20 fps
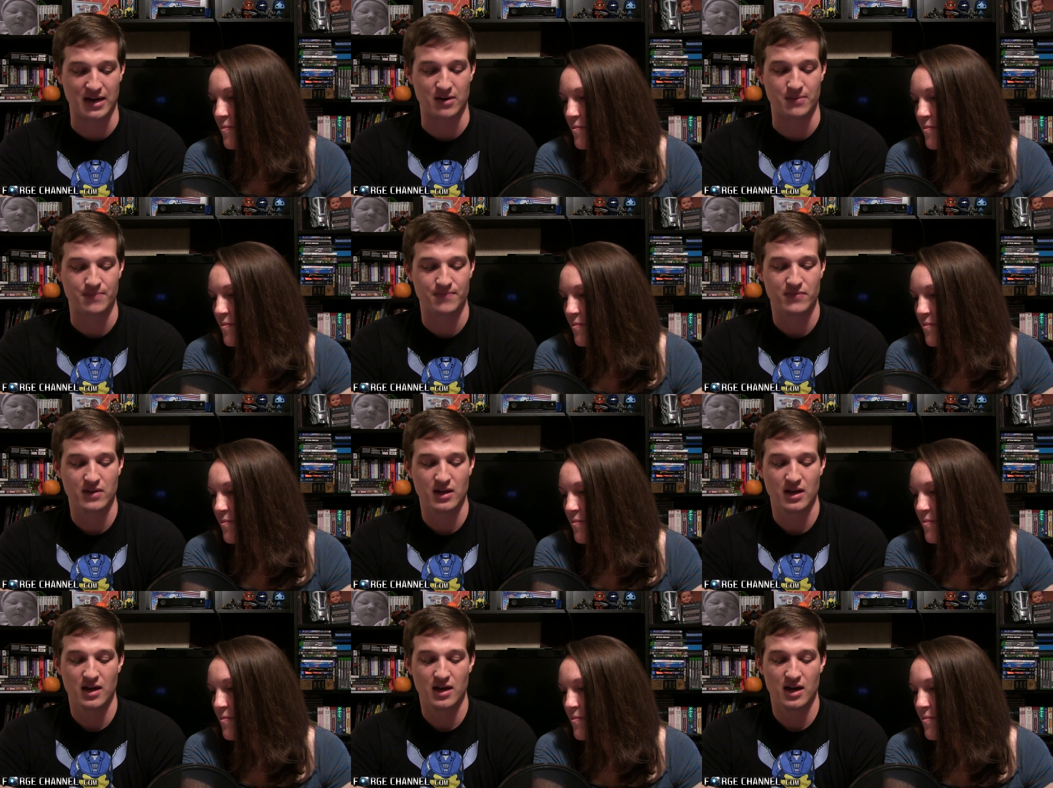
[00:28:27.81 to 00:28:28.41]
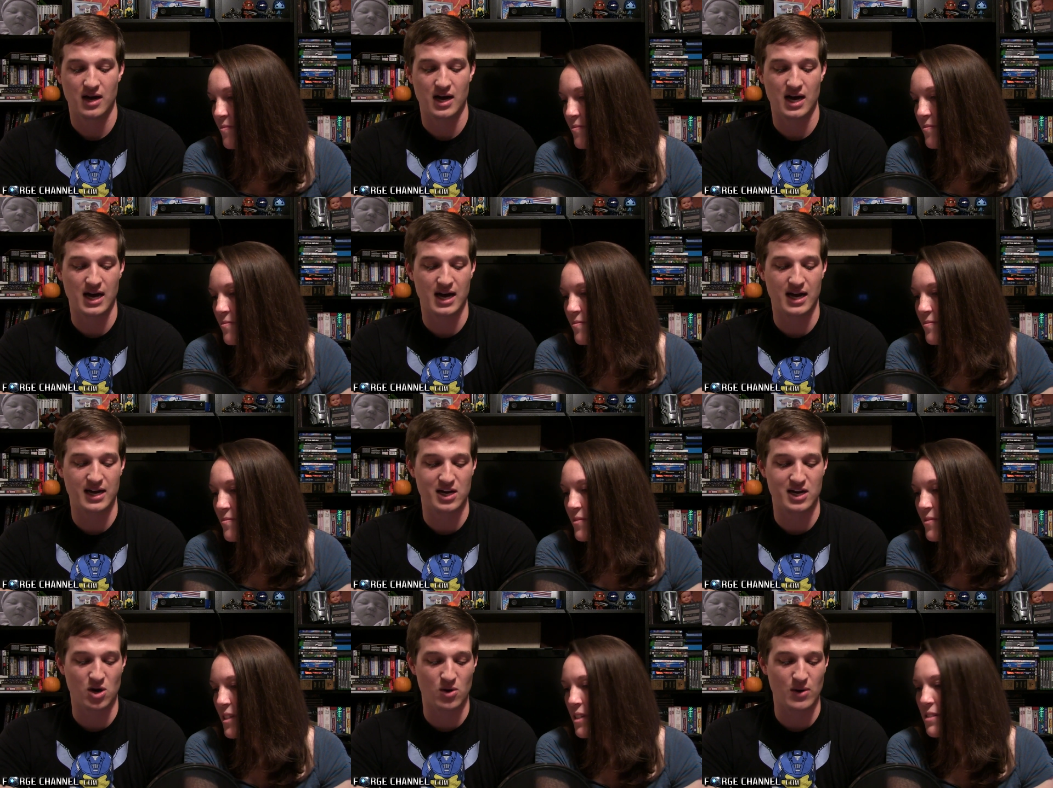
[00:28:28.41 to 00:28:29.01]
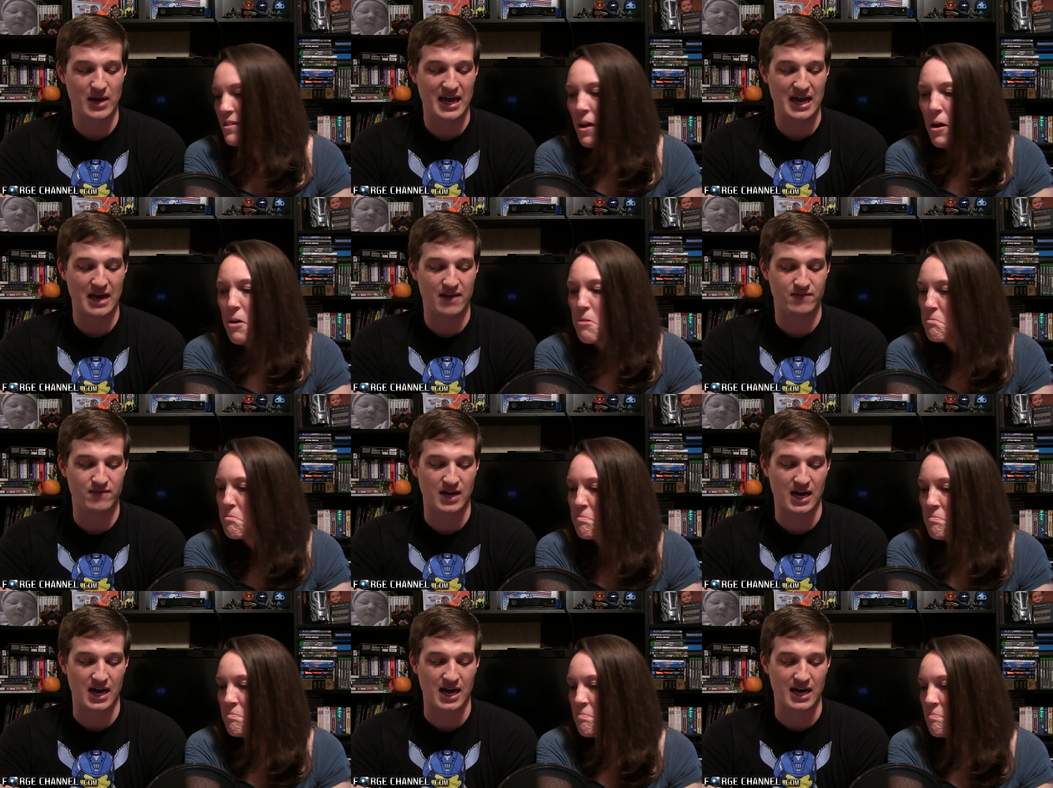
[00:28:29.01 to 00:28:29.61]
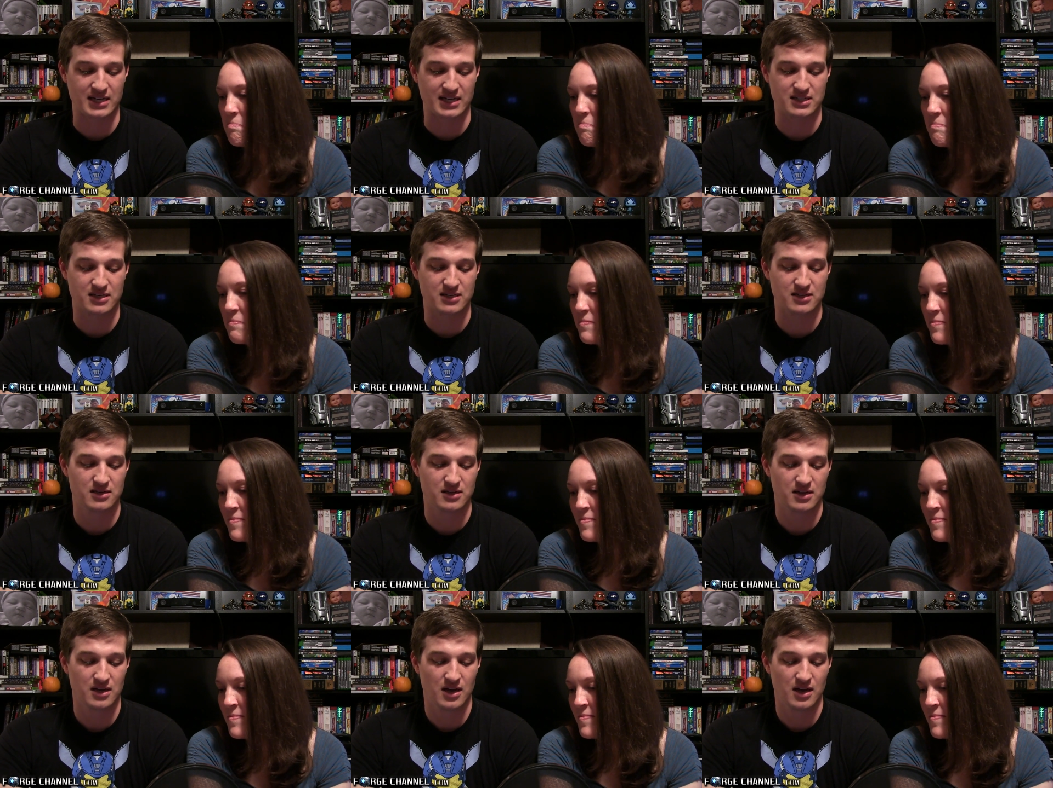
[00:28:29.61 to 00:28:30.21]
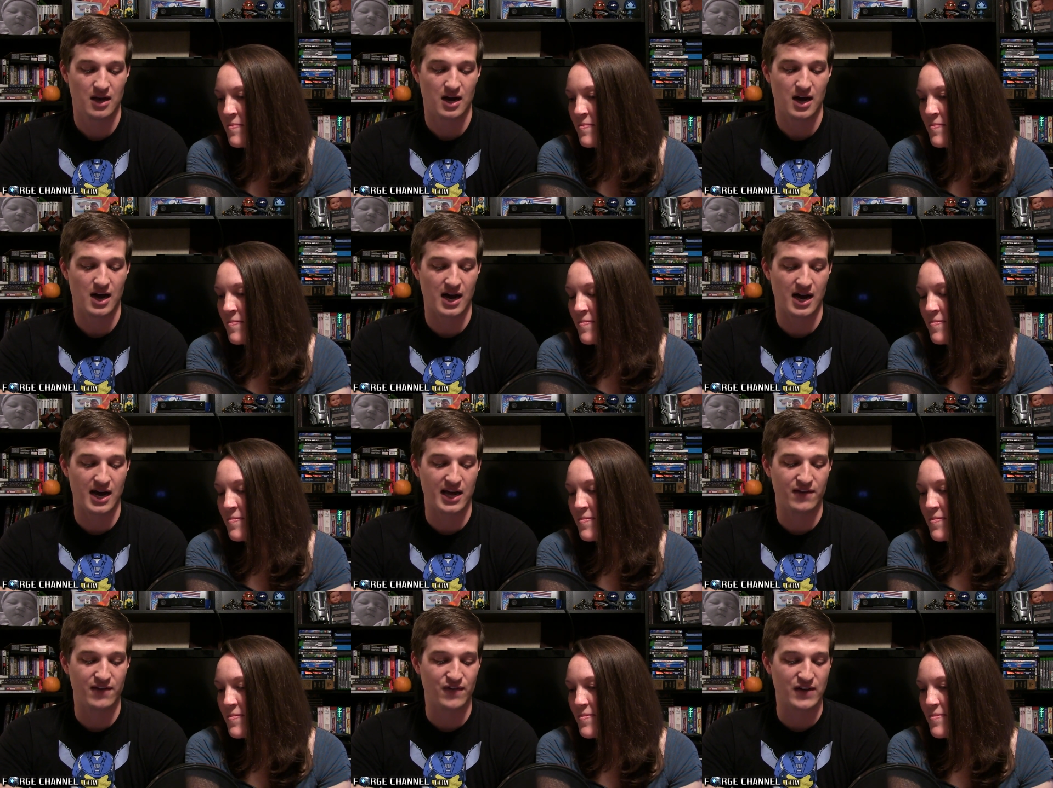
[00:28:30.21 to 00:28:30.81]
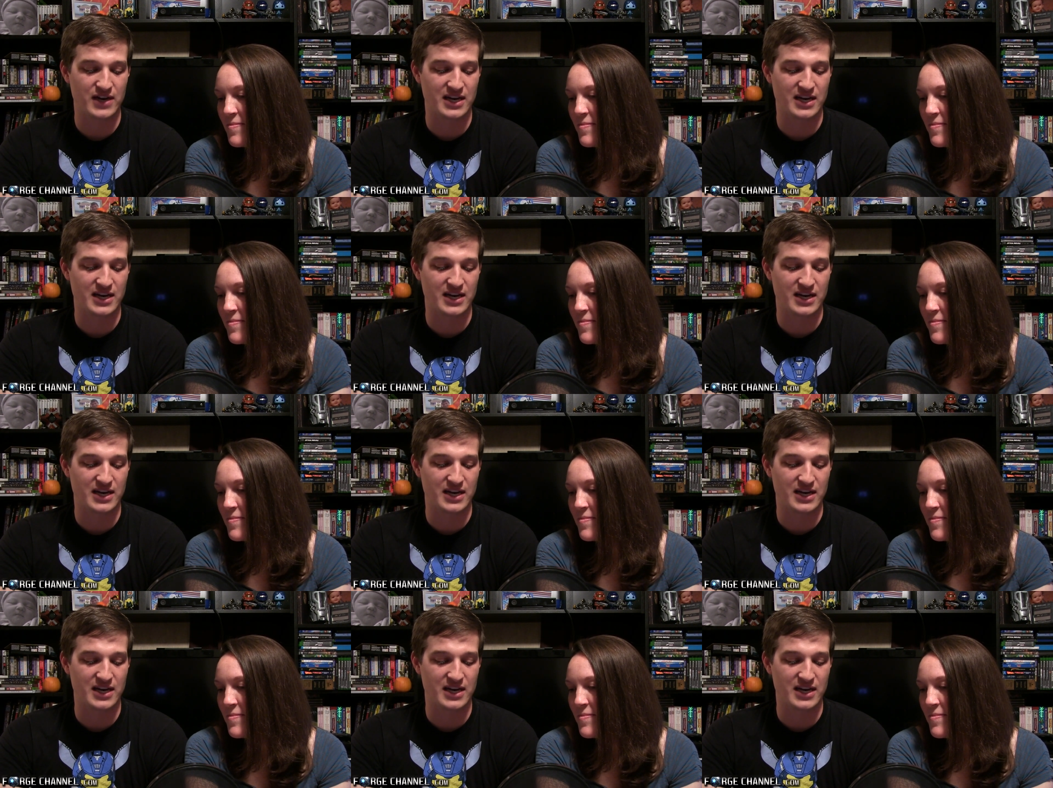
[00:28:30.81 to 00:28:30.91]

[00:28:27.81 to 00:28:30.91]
Speaker 1: mail? Uh, no, I no. have not. Uh, if